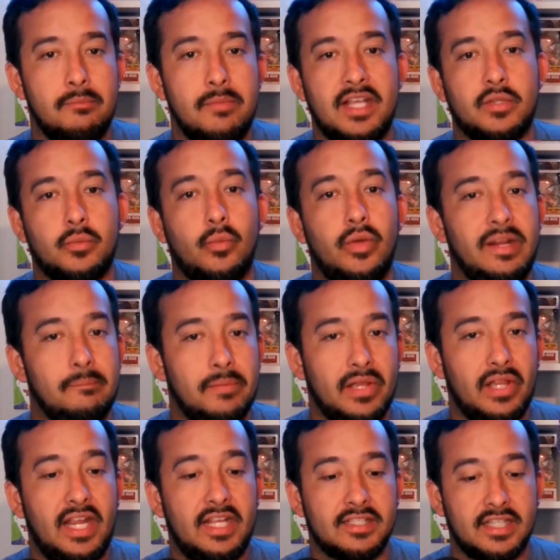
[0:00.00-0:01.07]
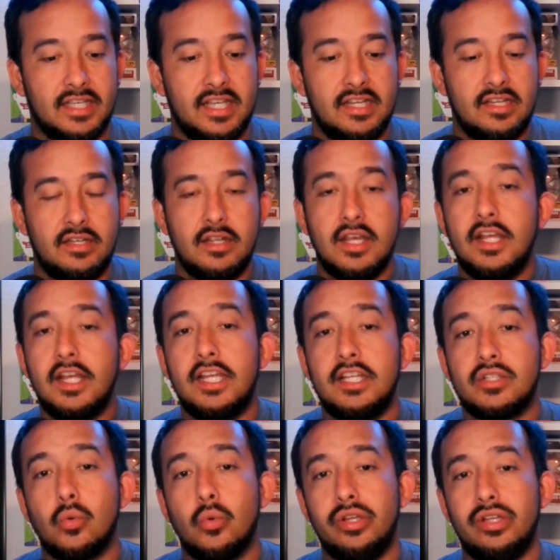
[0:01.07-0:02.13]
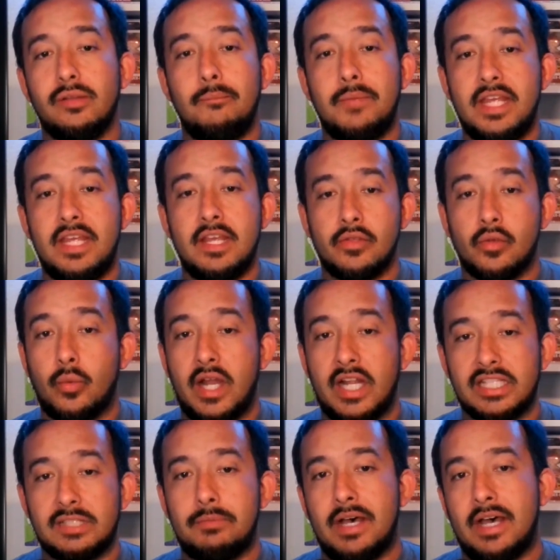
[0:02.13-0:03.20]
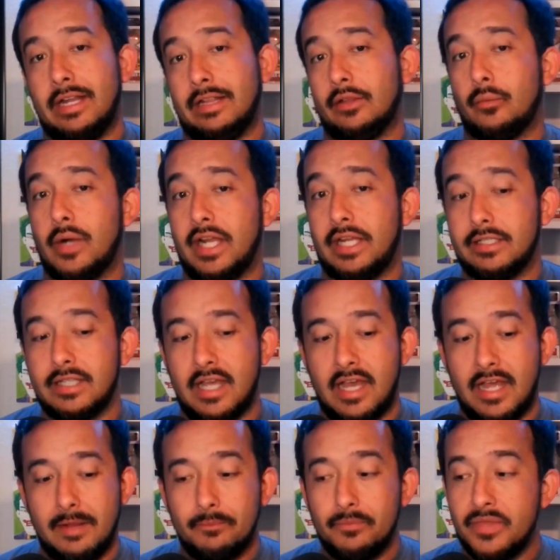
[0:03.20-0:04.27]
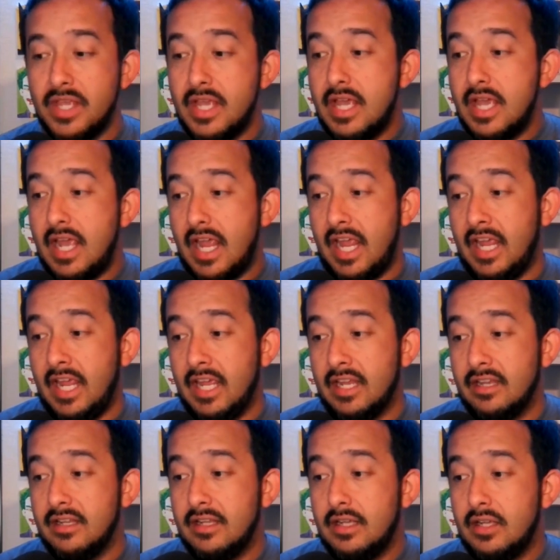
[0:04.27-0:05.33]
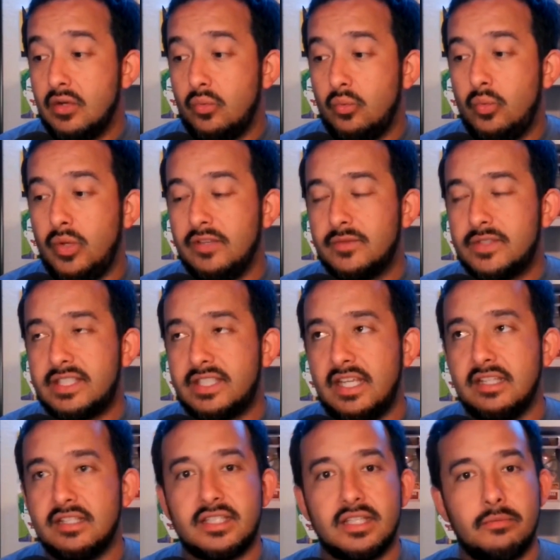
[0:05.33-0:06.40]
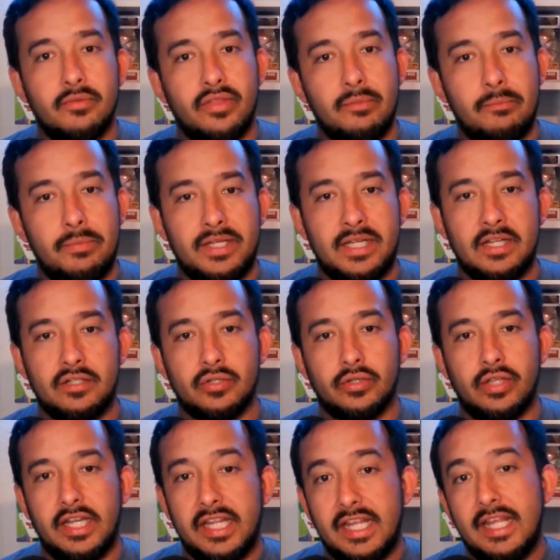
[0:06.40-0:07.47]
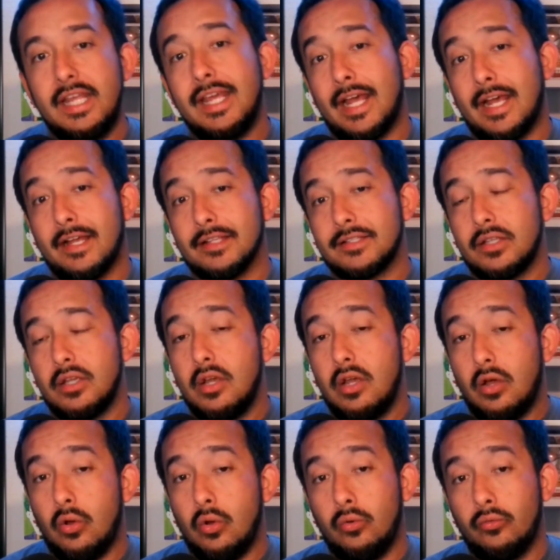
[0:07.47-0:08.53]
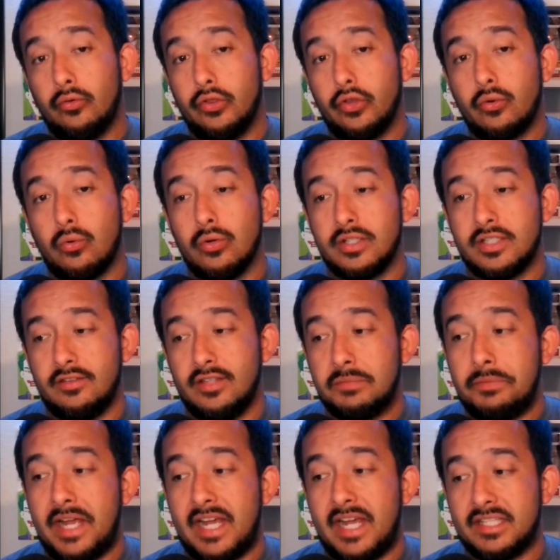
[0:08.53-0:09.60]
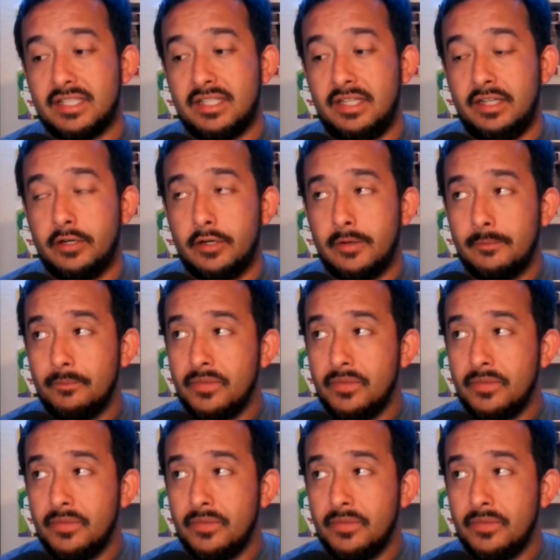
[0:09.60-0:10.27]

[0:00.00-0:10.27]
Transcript: He makes winning plays. Like he's going to be in the right spot at the right time. And we've seen some of the potential that he has over the course of this past year.